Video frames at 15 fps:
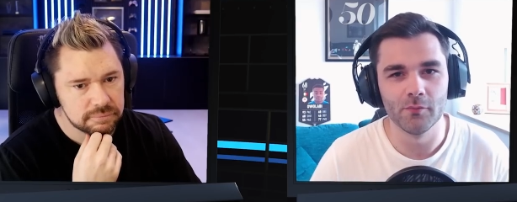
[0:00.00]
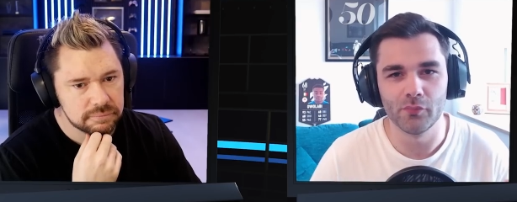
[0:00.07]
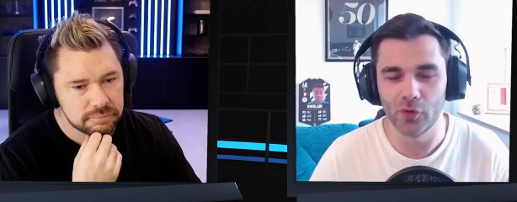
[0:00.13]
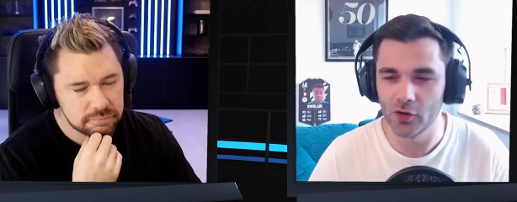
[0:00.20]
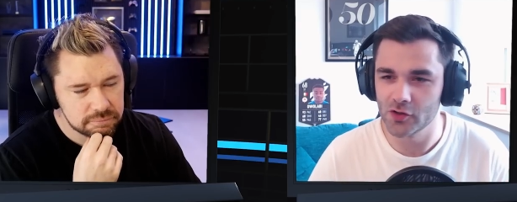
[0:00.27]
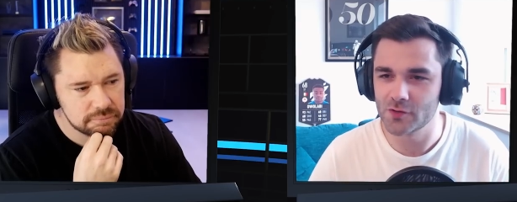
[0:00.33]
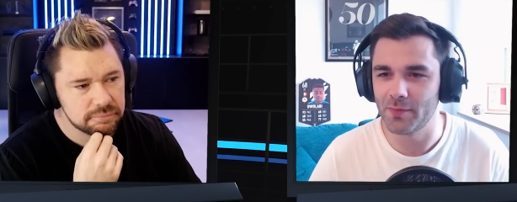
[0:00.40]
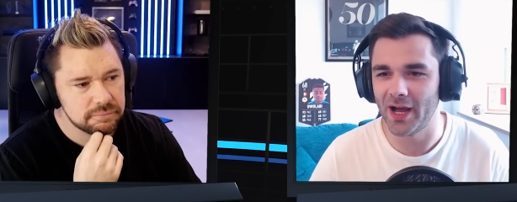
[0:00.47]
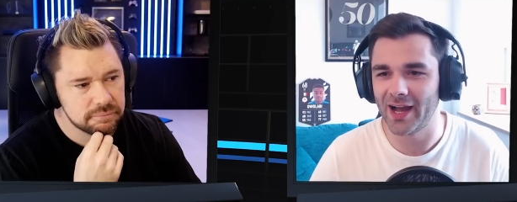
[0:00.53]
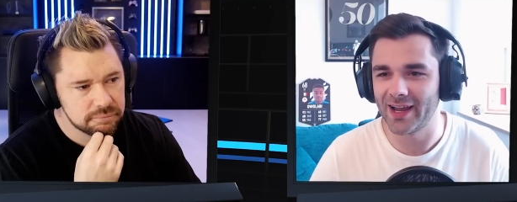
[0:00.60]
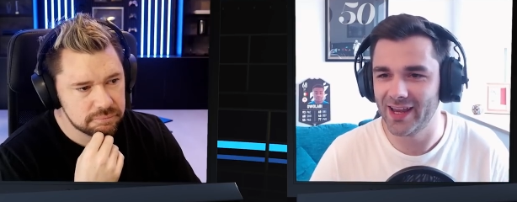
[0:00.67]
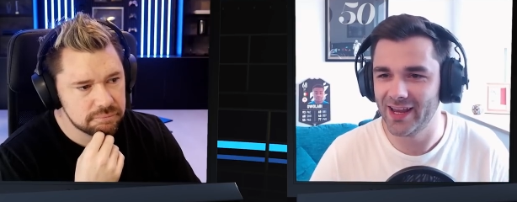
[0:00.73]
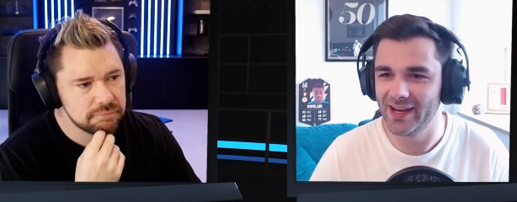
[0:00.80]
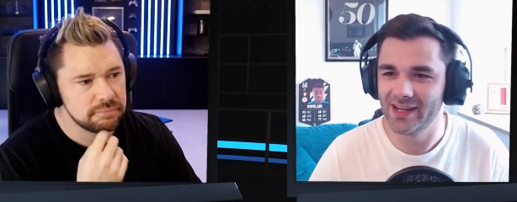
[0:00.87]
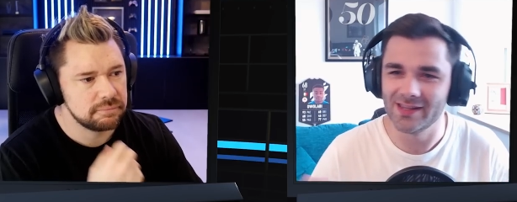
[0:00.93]
Speaker 1: Bronze pack
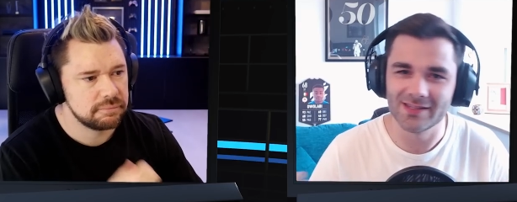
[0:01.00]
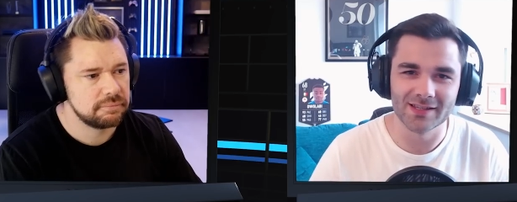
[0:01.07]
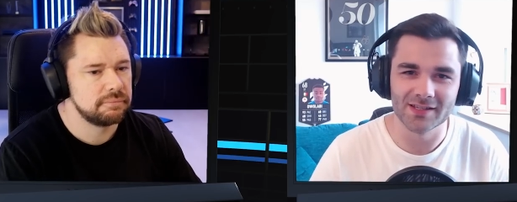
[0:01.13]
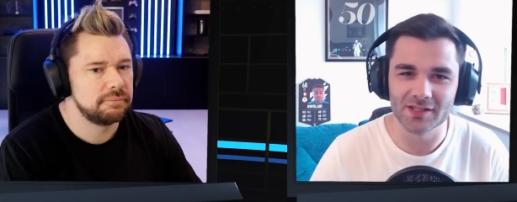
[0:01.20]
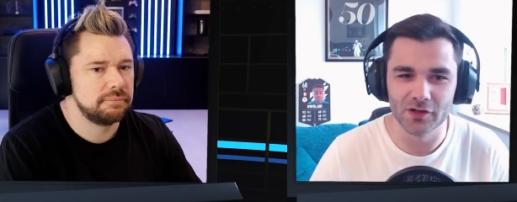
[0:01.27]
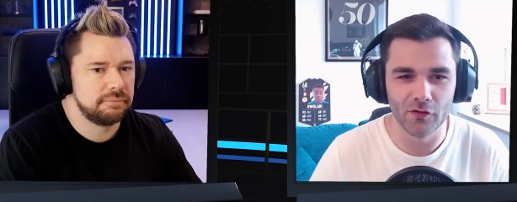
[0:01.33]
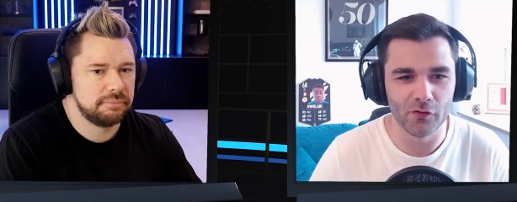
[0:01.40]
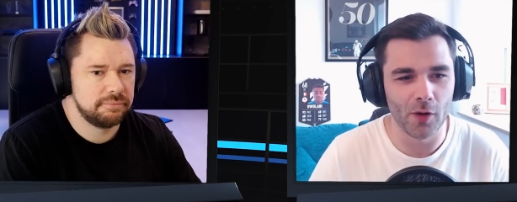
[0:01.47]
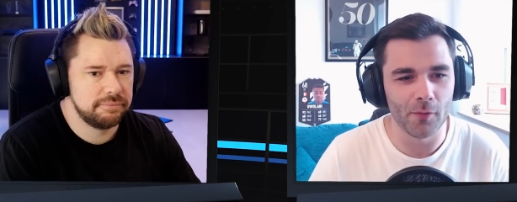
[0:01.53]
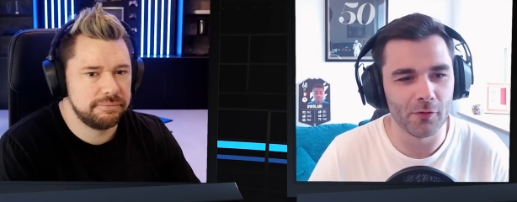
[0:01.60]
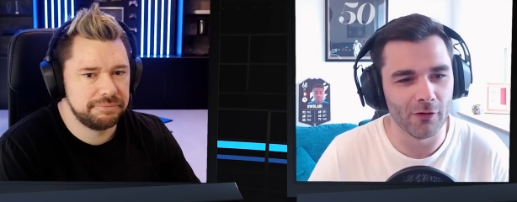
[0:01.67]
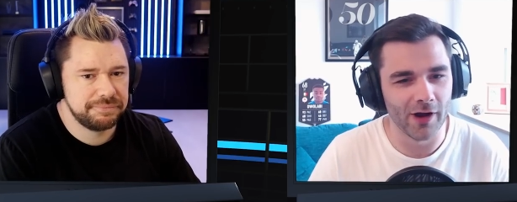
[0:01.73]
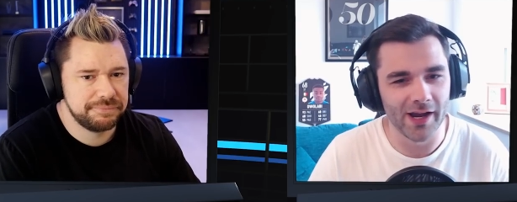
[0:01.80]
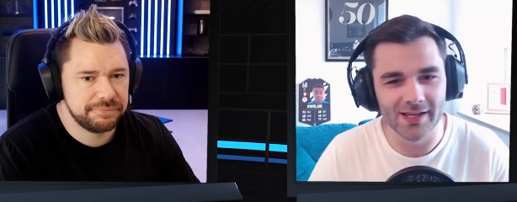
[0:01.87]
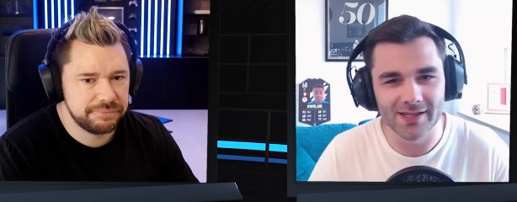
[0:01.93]
in, into the silver
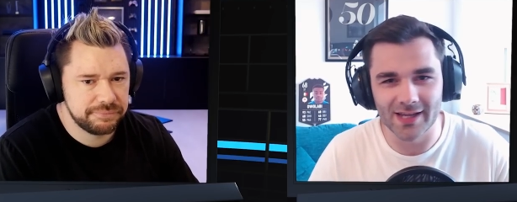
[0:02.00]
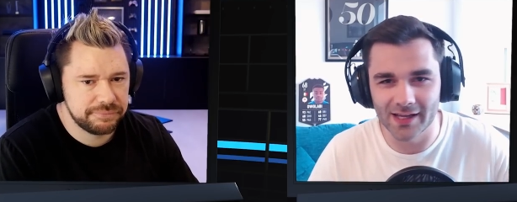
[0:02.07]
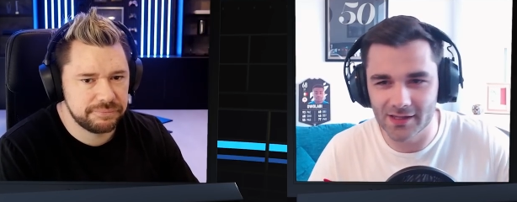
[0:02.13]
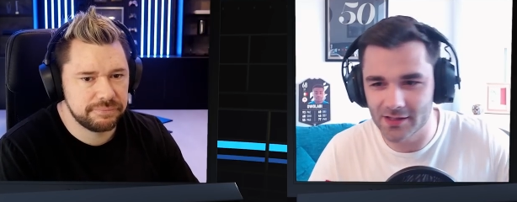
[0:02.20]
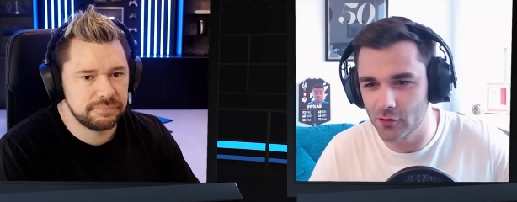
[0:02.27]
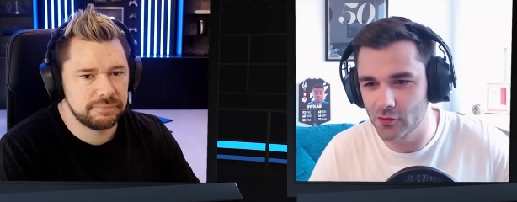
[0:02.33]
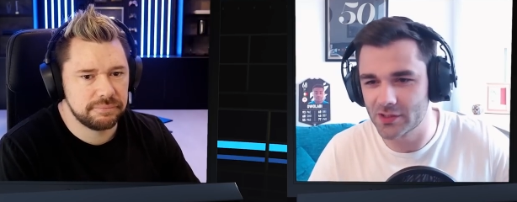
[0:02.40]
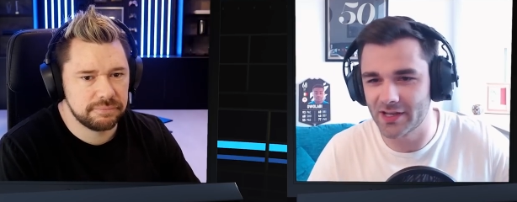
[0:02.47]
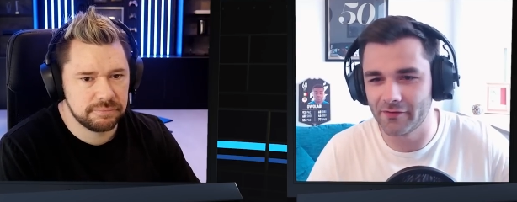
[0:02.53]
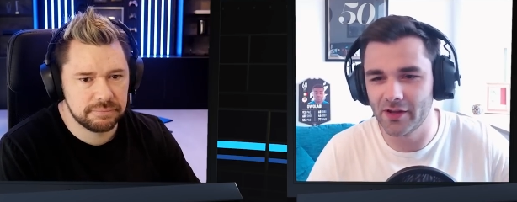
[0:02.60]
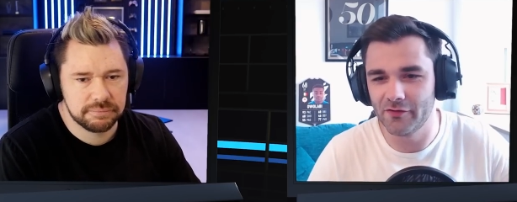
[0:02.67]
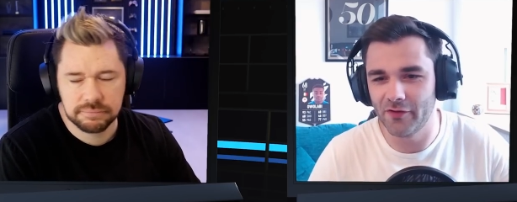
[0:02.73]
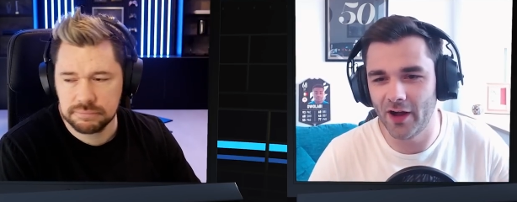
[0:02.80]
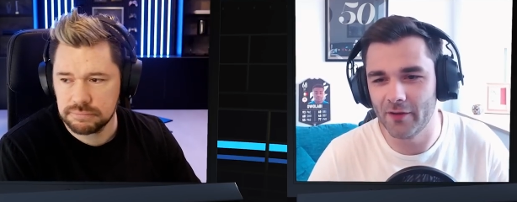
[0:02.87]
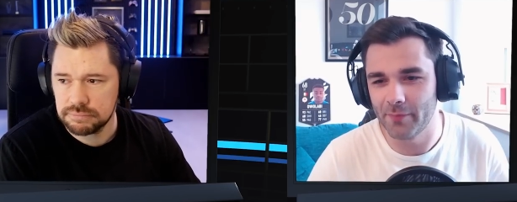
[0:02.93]
upgrades, into those
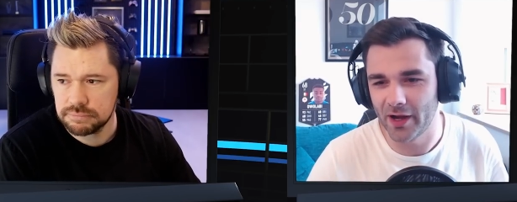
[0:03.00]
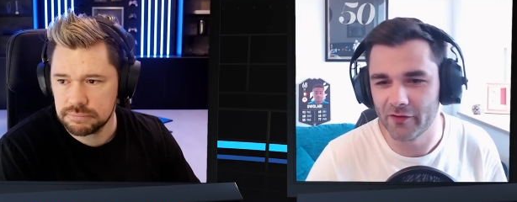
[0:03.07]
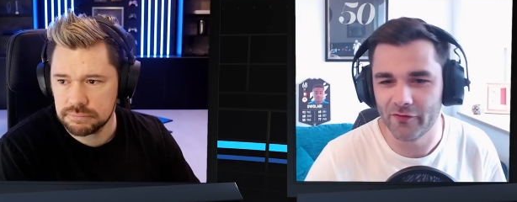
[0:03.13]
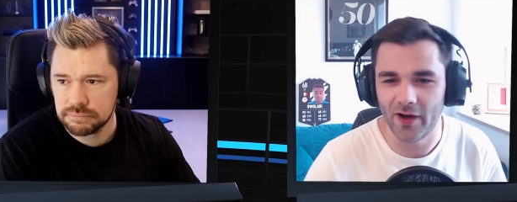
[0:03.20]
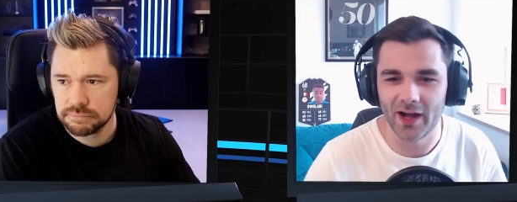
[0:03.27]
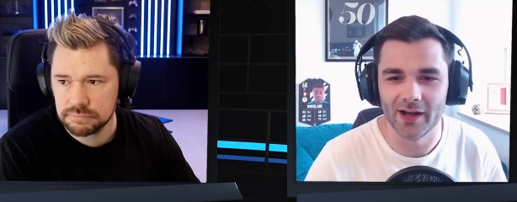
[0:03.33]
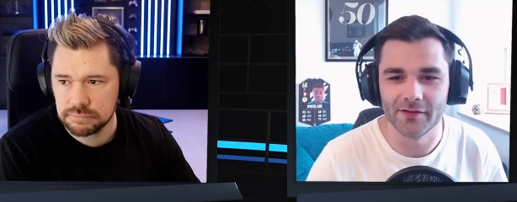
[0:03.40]
75x5s,